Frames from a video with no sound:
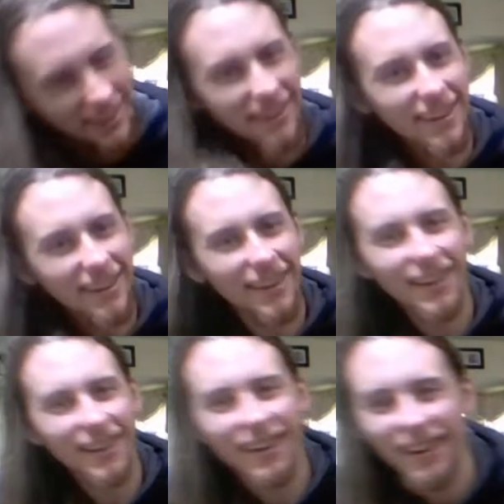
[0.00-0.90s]

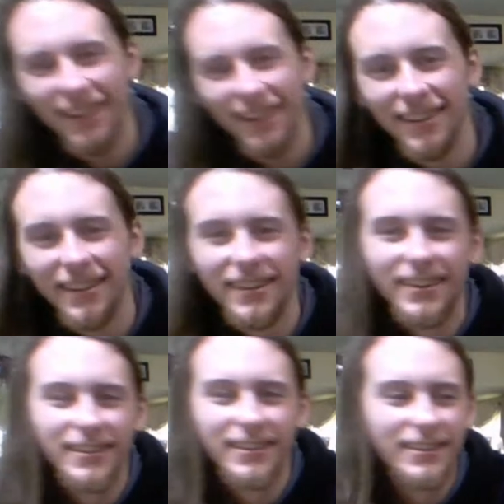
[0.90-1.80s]

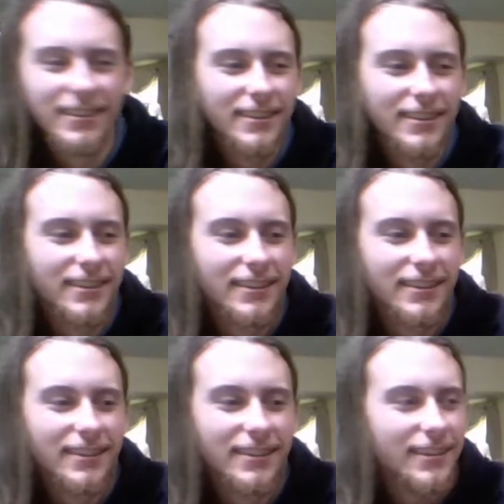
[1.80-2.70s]

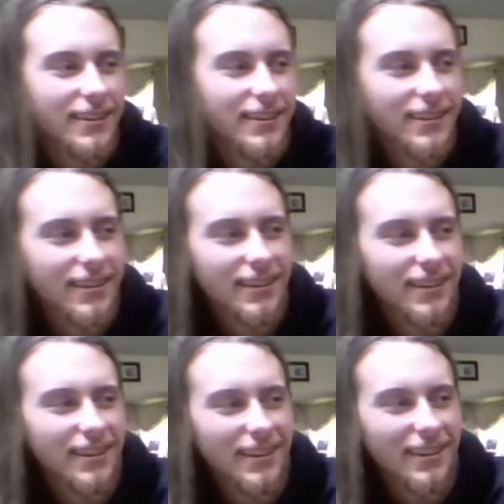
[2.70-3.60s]

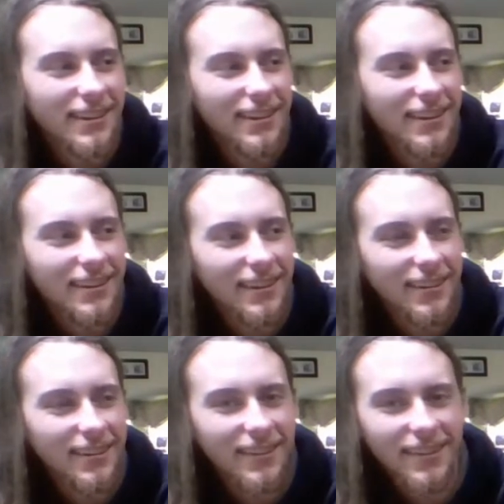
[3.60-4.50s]

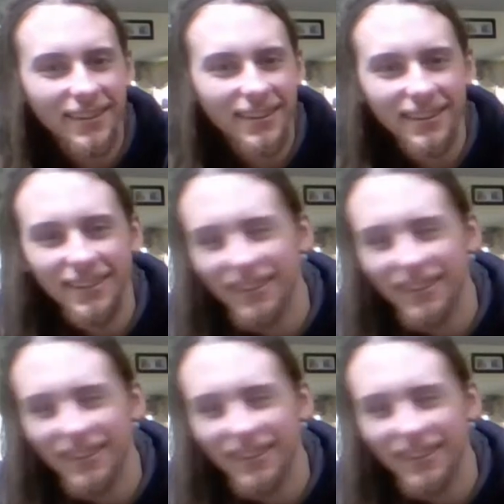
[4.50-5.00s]
(not speaking)